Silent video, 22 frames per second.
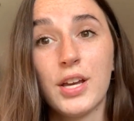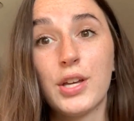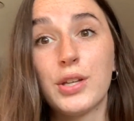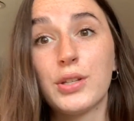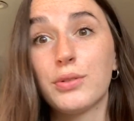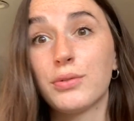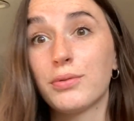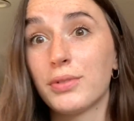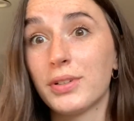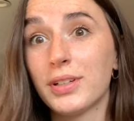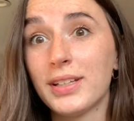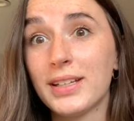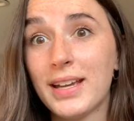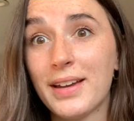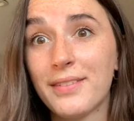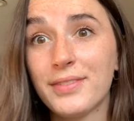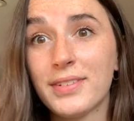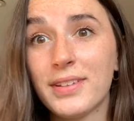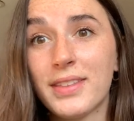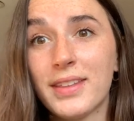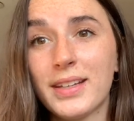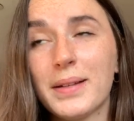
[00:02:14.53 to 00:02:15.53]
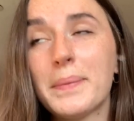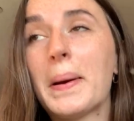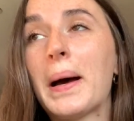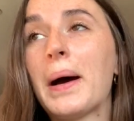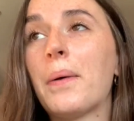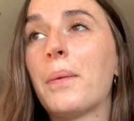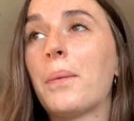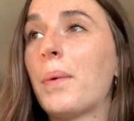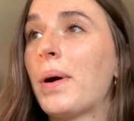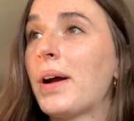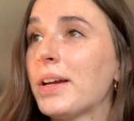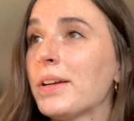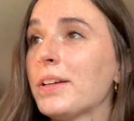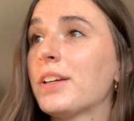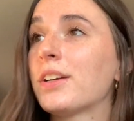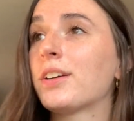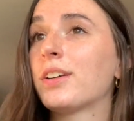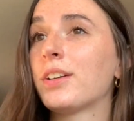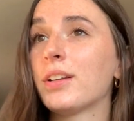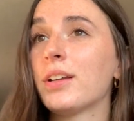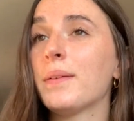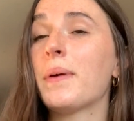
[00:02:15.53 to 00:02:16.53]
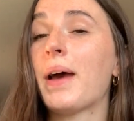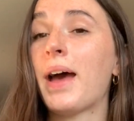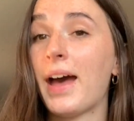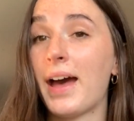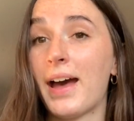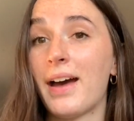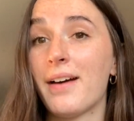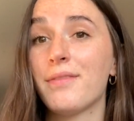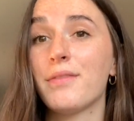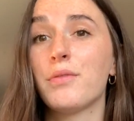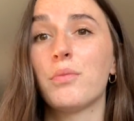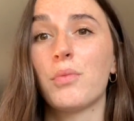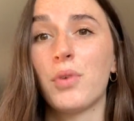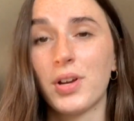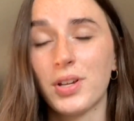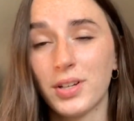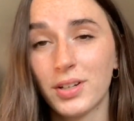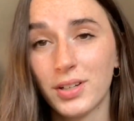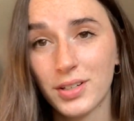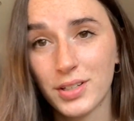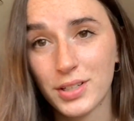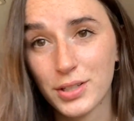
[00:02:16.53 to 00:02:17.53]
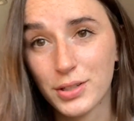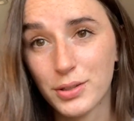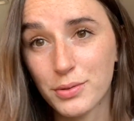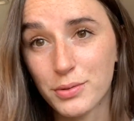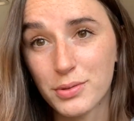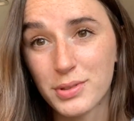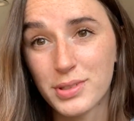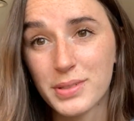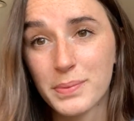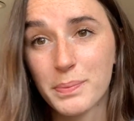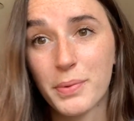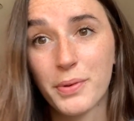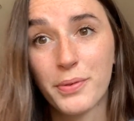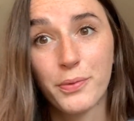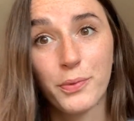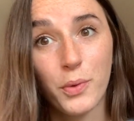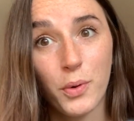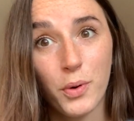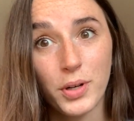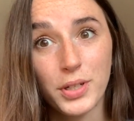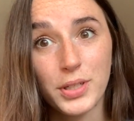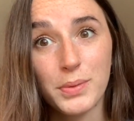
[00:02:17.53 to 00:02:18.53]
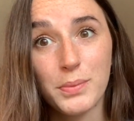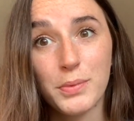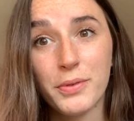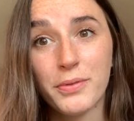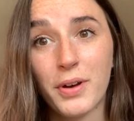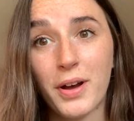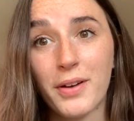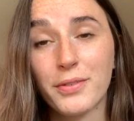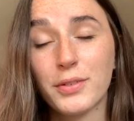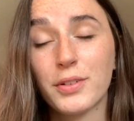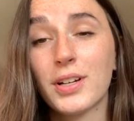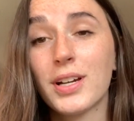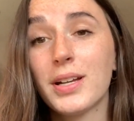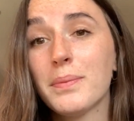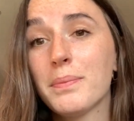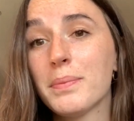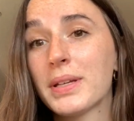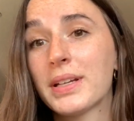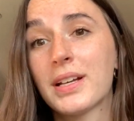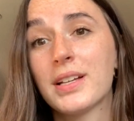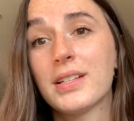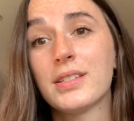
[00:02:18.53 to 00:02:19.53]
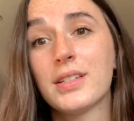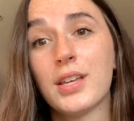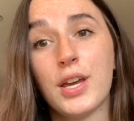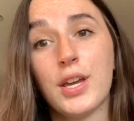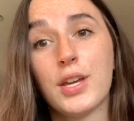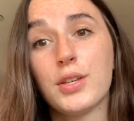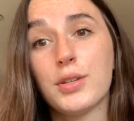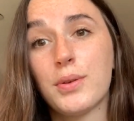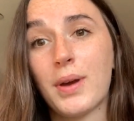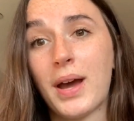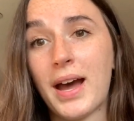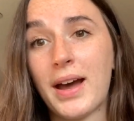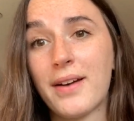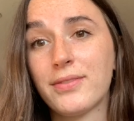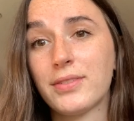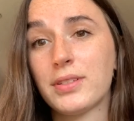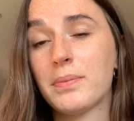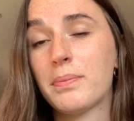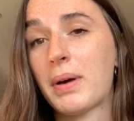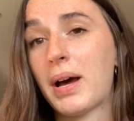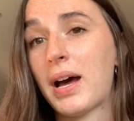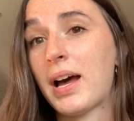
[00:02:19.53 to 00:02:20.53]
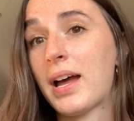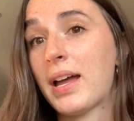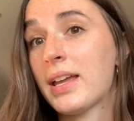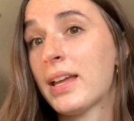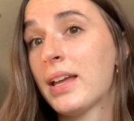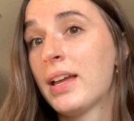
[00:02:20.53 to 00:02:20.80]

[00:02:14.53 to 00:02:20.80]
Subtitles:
You really have to think about what you're going to have and what you're going to use before you move off grid, because you have to buy